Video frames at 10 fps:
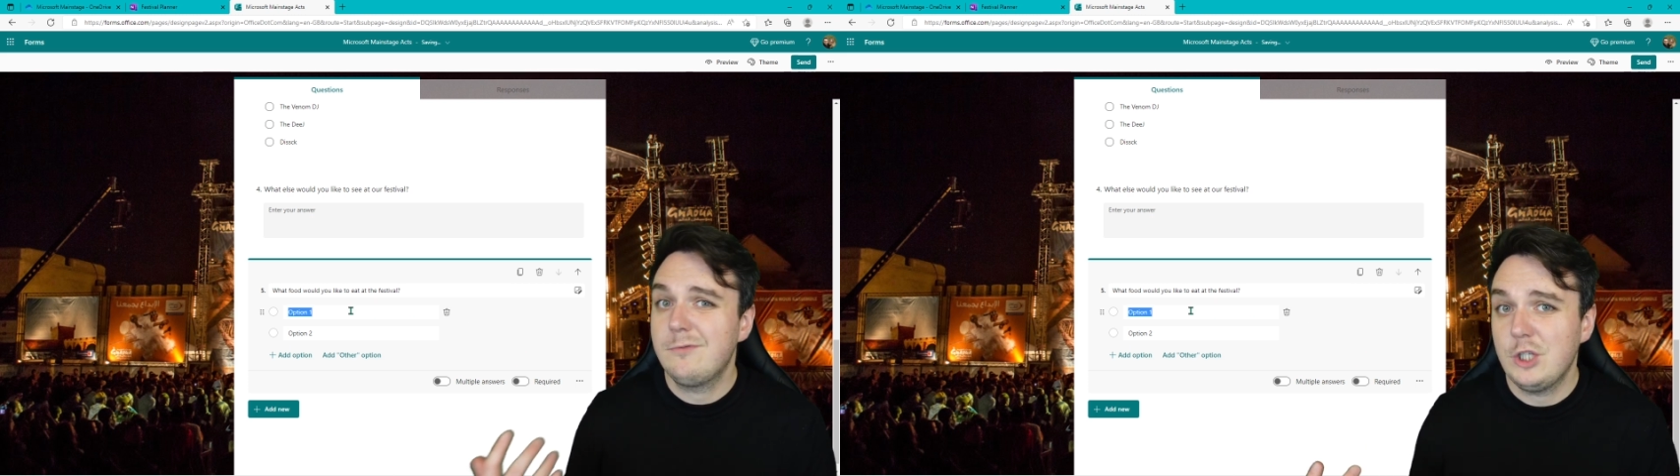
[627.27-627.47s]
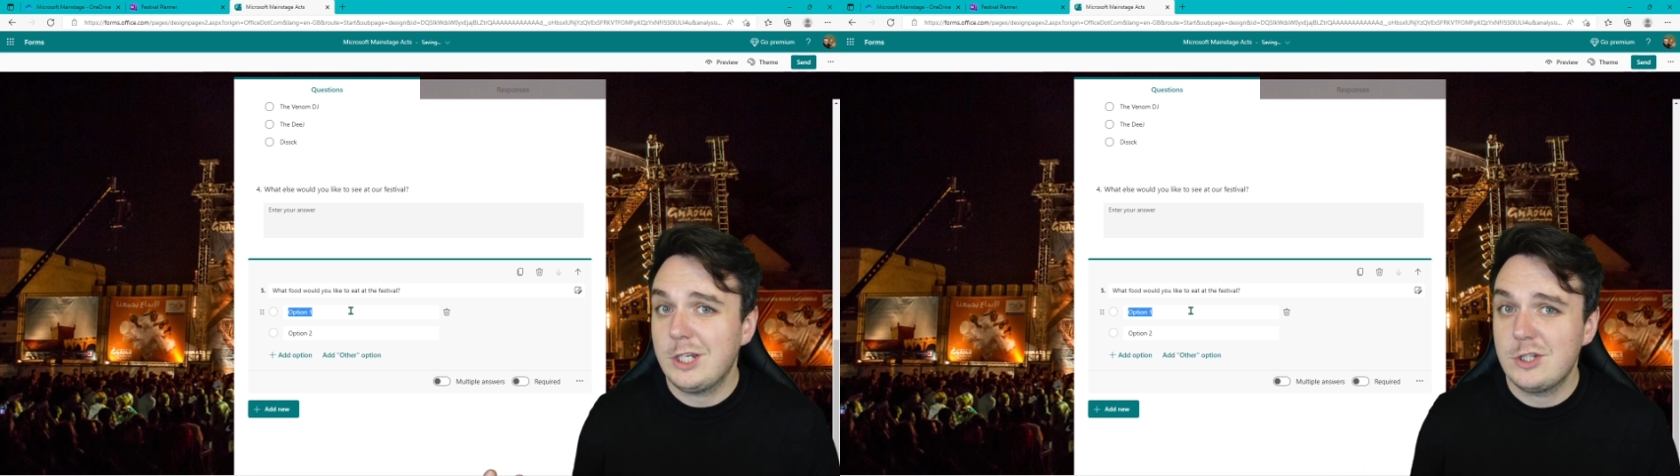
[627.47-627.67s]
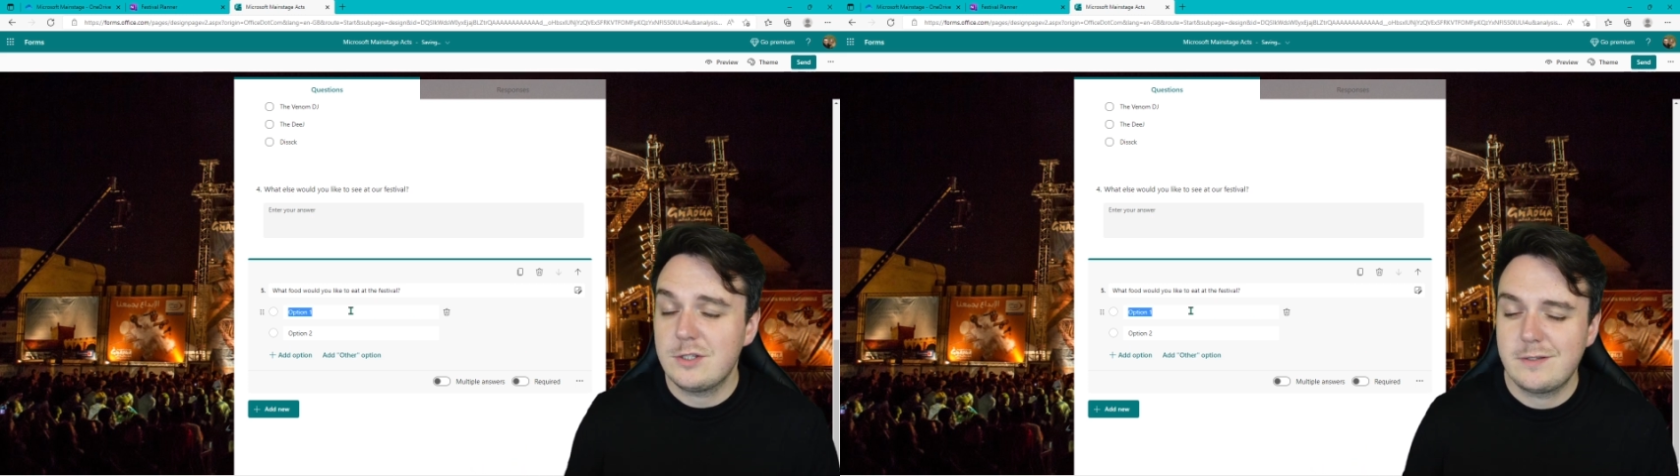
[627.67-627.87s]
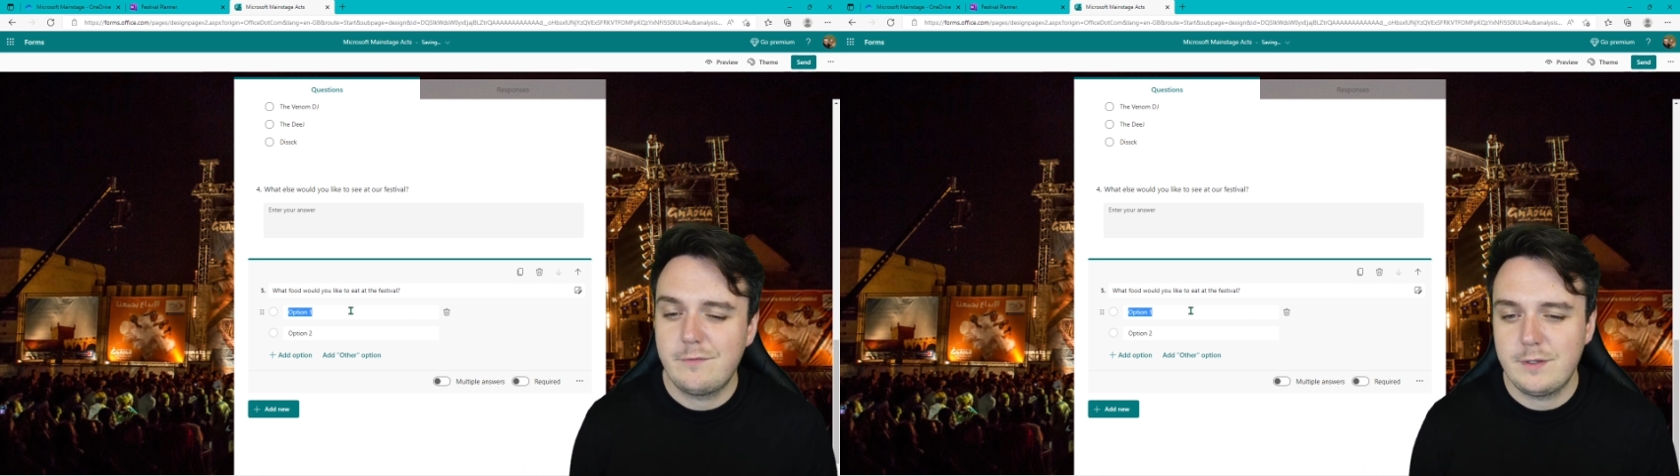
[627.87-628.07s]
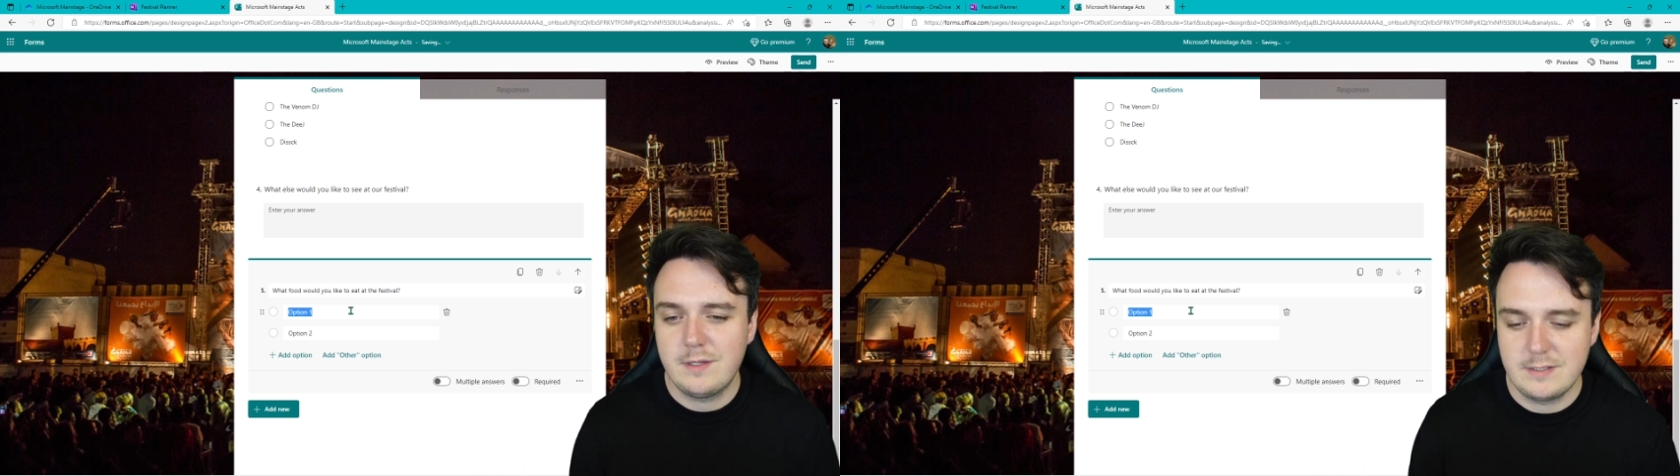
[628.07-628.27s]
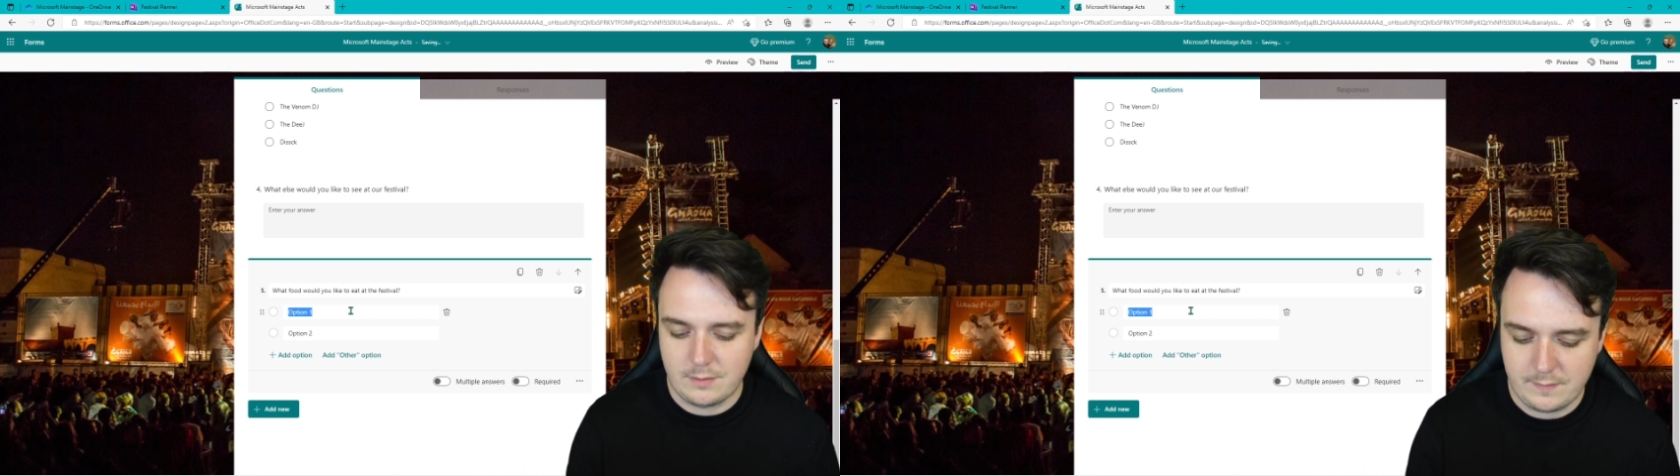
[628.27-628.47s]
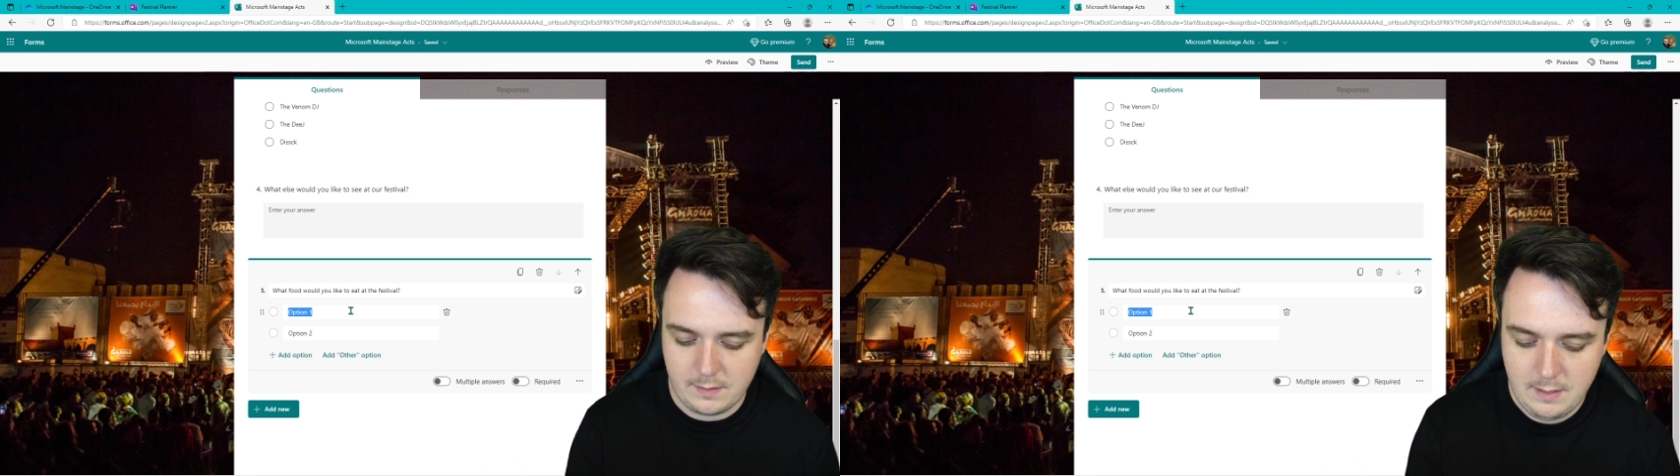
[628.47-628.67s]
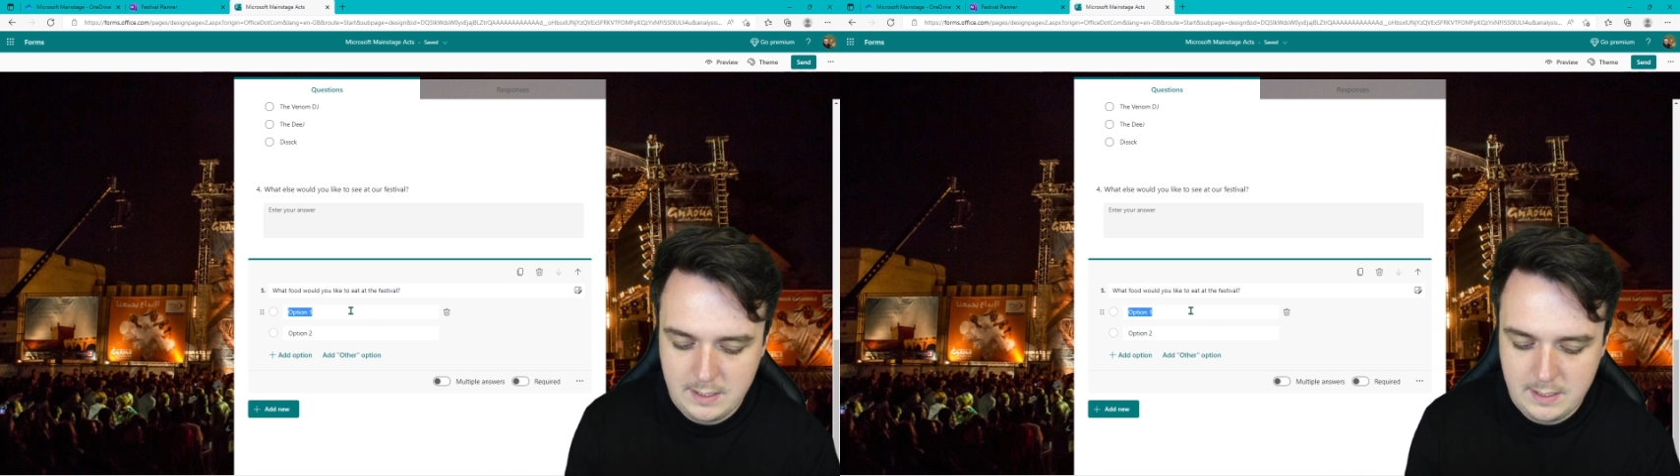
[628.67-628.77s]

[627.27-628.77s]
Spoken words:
you can choose the food that is on there.